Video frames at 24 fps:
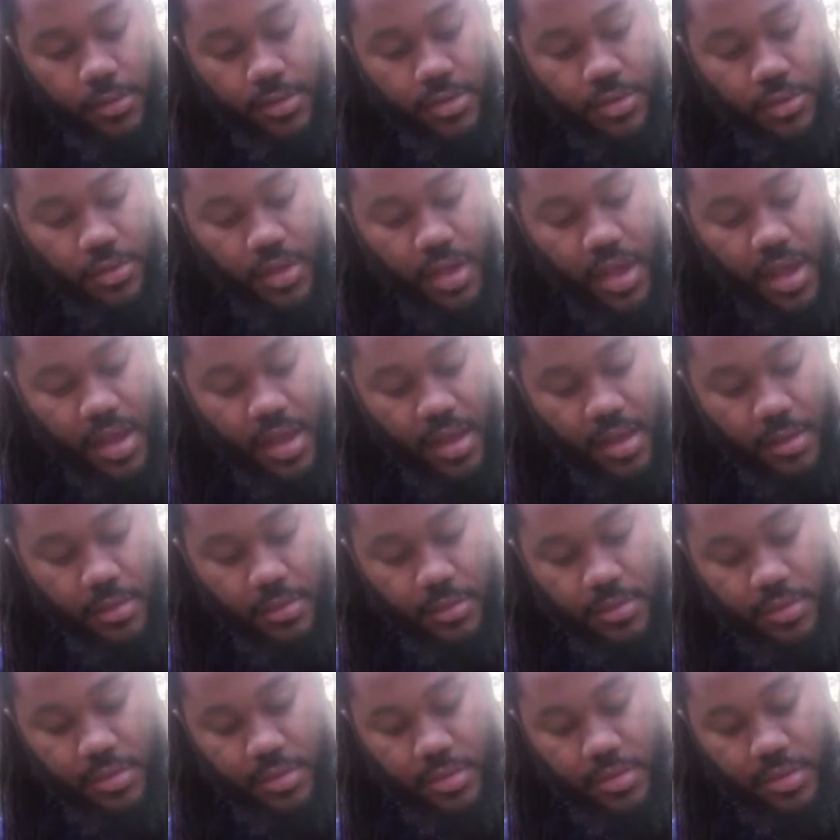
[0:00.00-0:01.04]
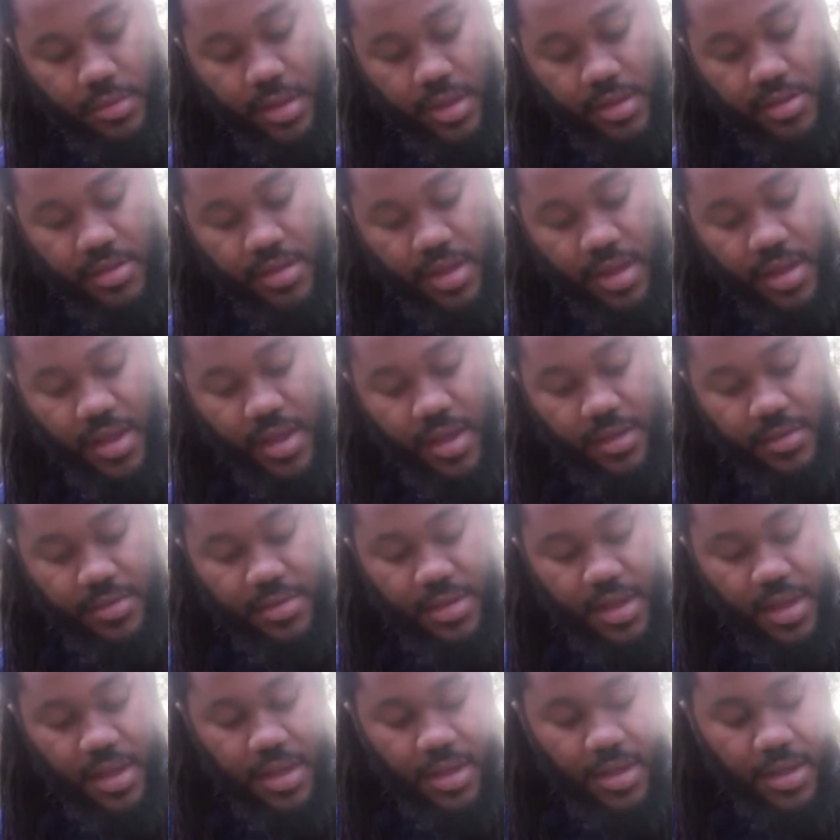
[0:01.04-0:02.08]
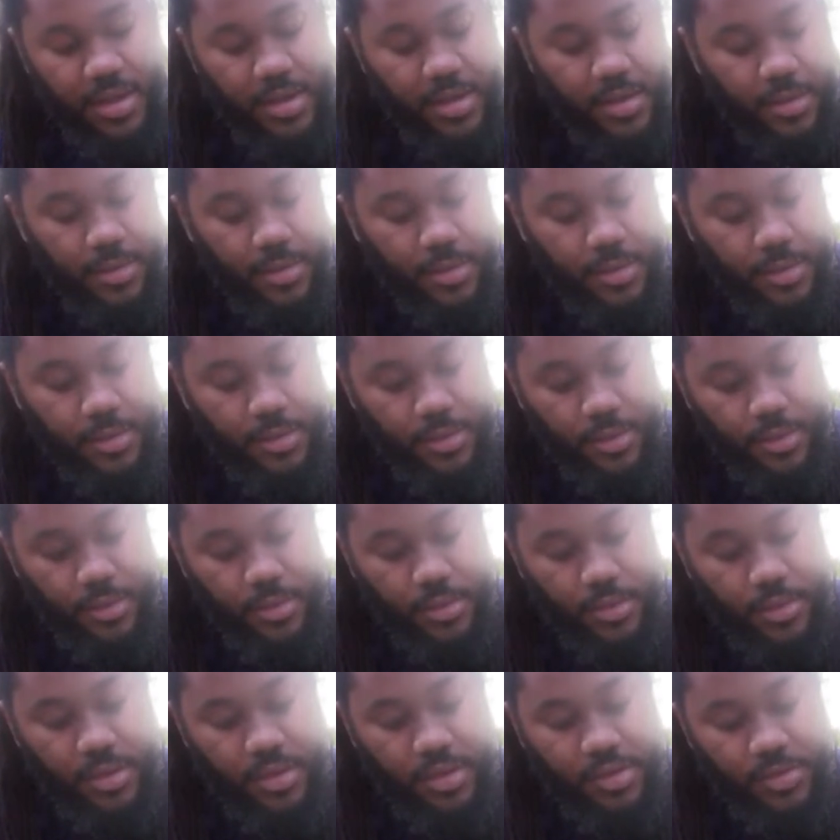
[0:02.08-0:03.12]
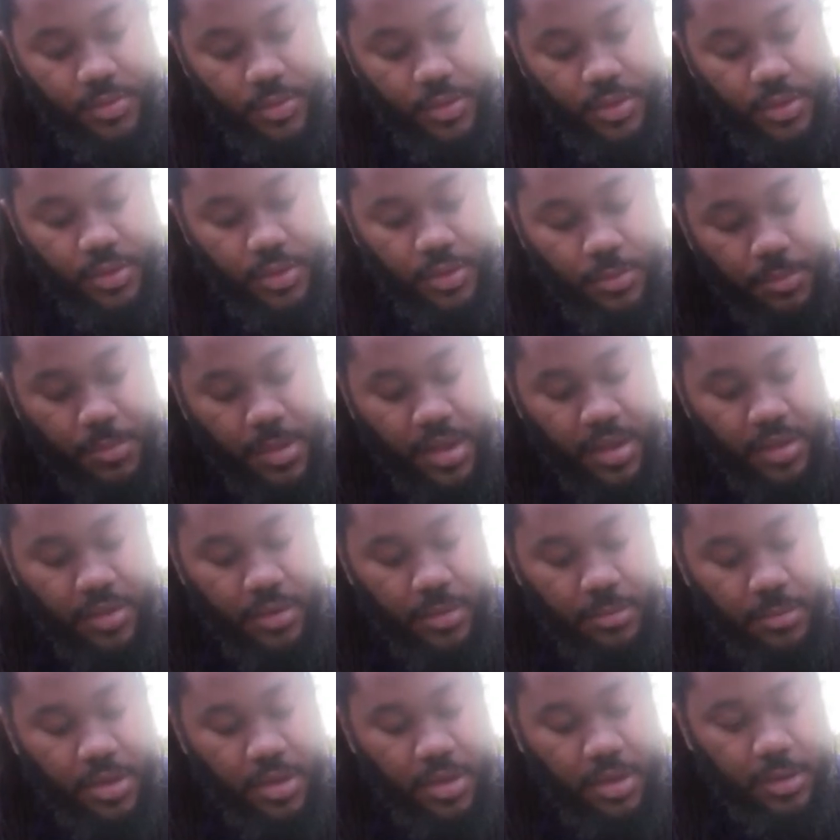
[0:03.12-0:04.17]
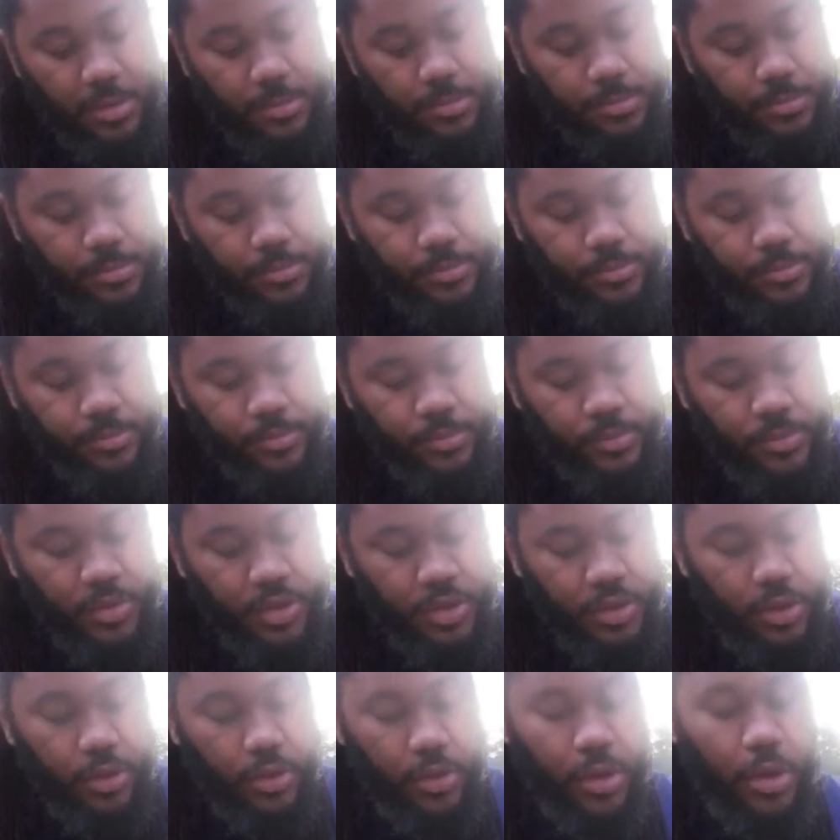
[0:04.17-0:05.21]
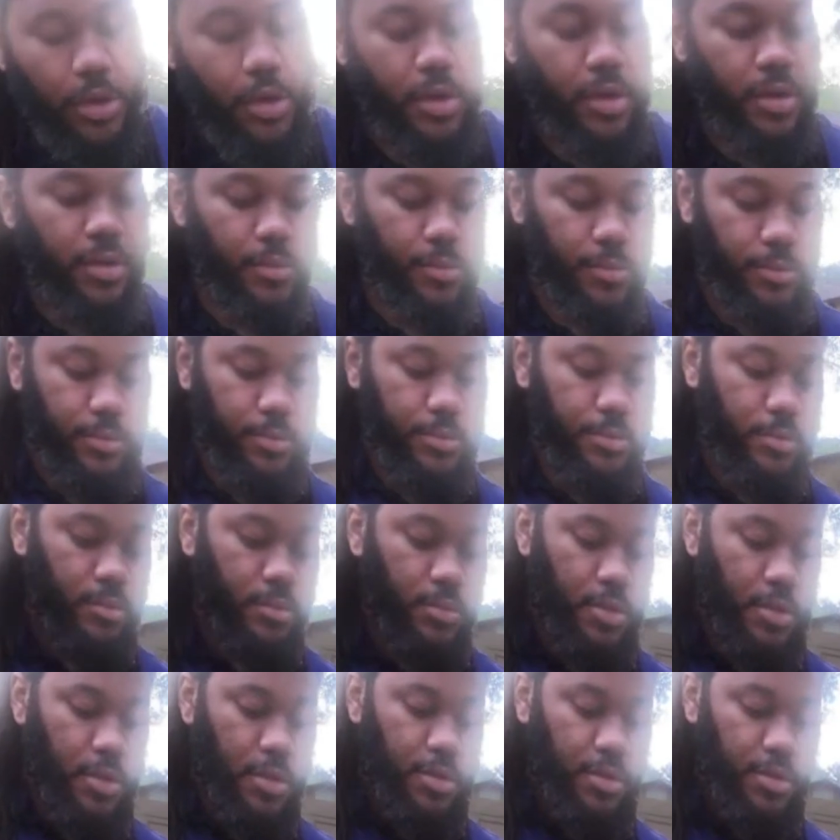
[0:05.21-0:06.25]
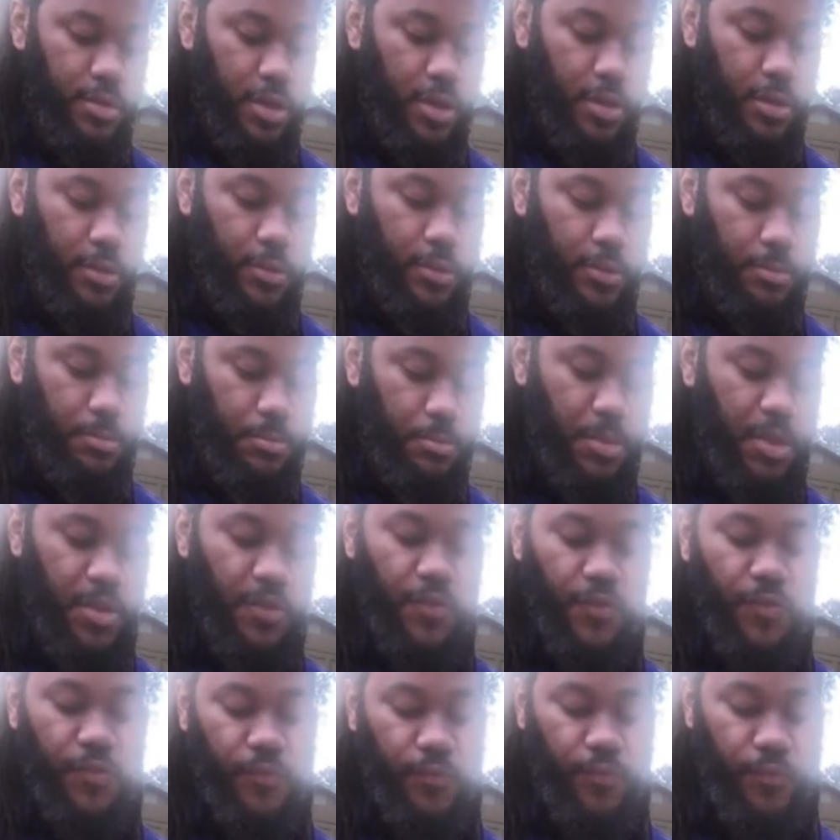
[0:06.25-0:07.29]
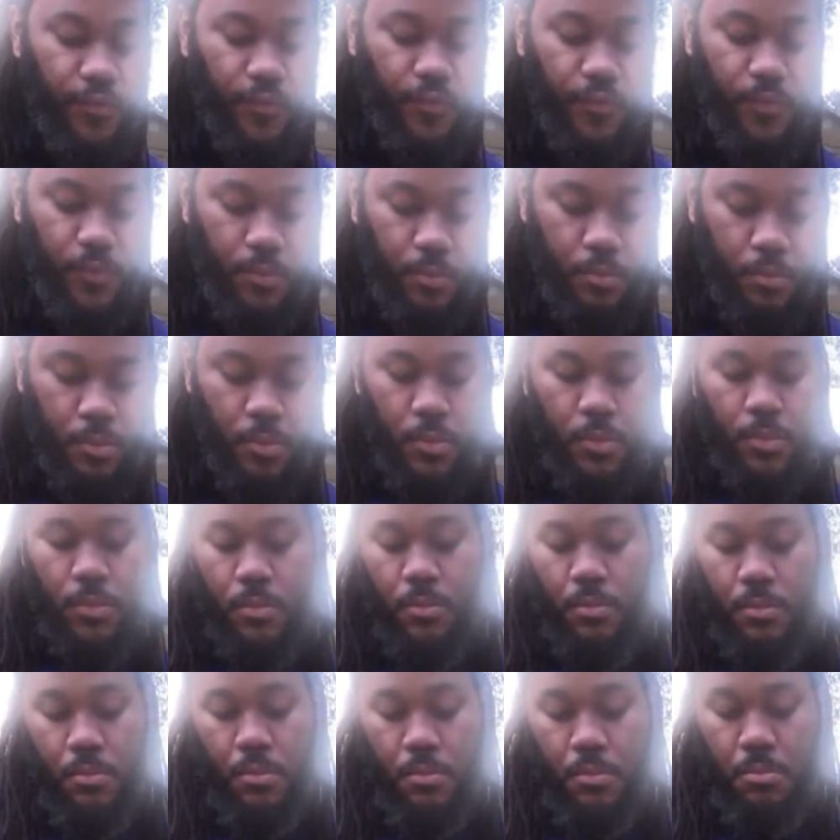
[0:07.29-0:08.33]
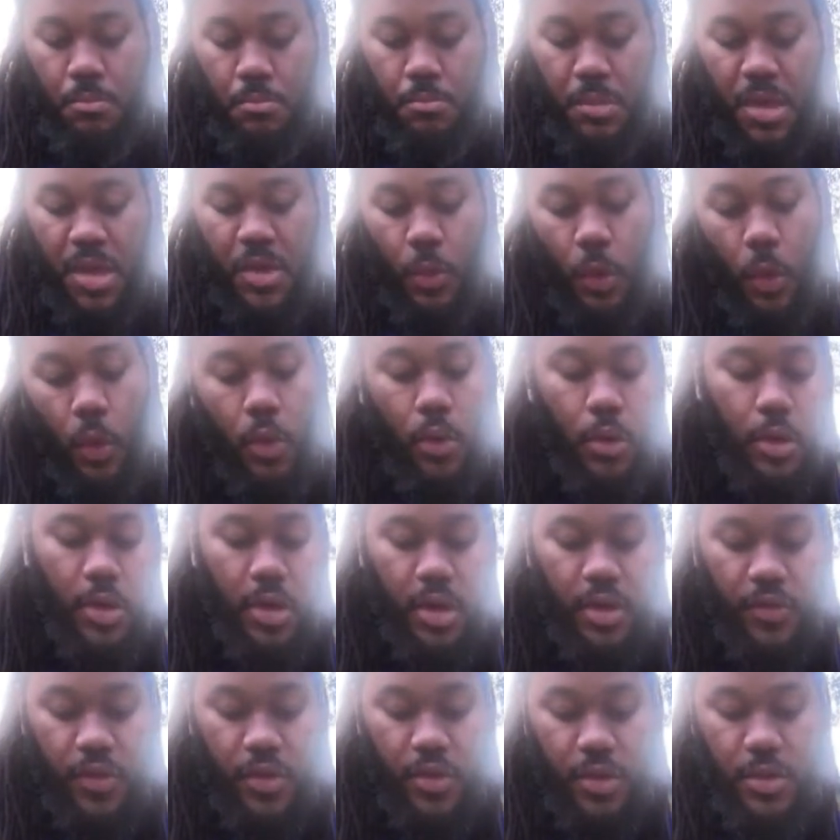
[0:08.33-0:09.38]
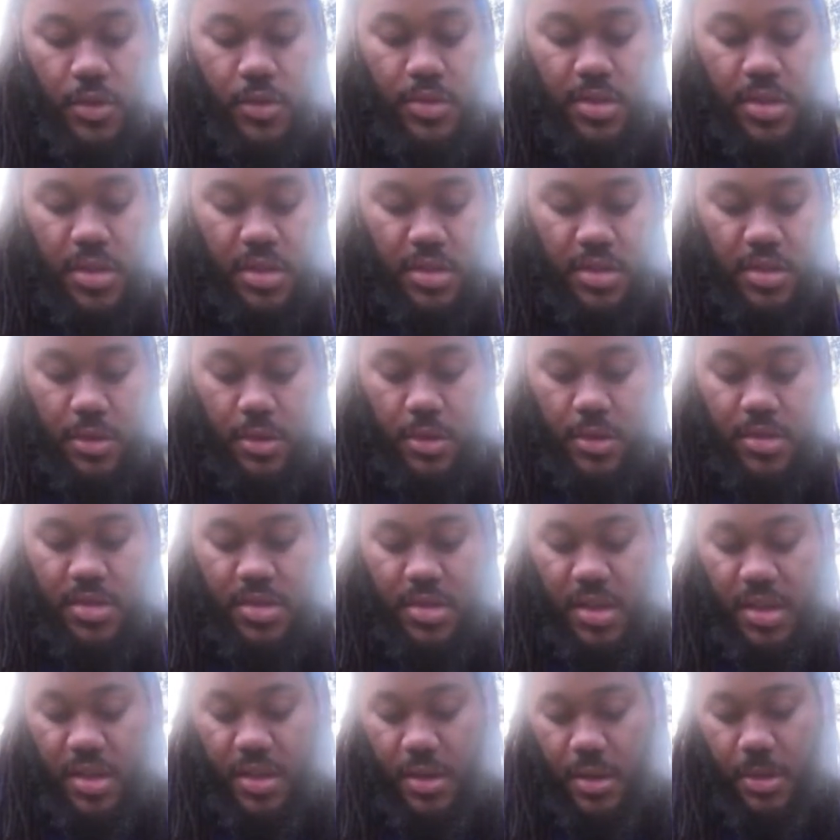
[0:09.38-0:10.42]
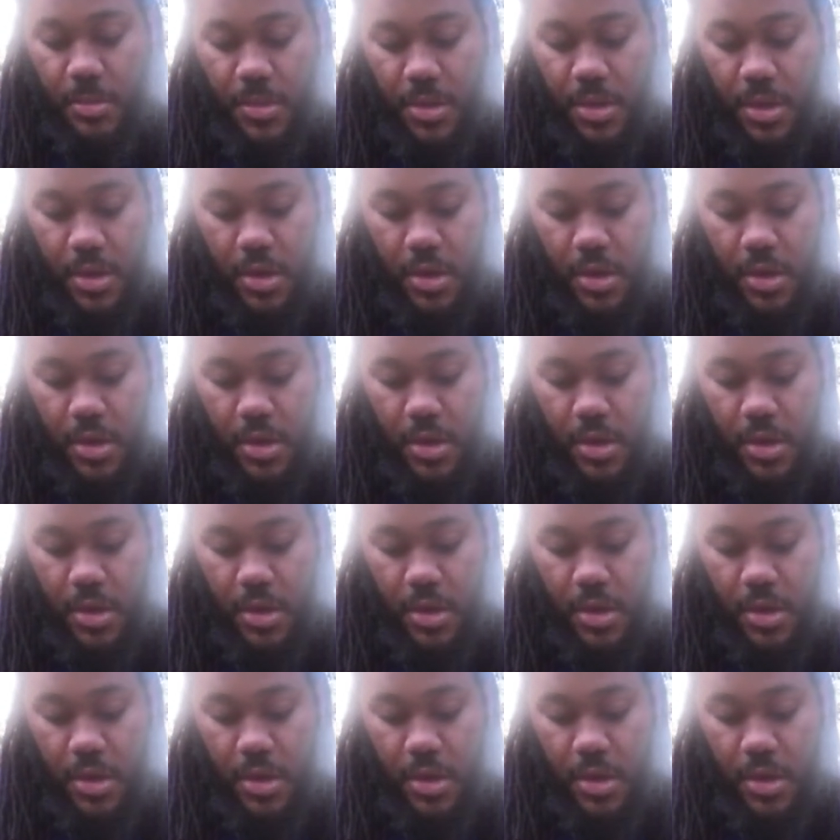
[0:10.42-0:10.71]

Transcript: or cats that stay outside, this will make them come to your garden. So be warned, if you use it, it's going to stink up the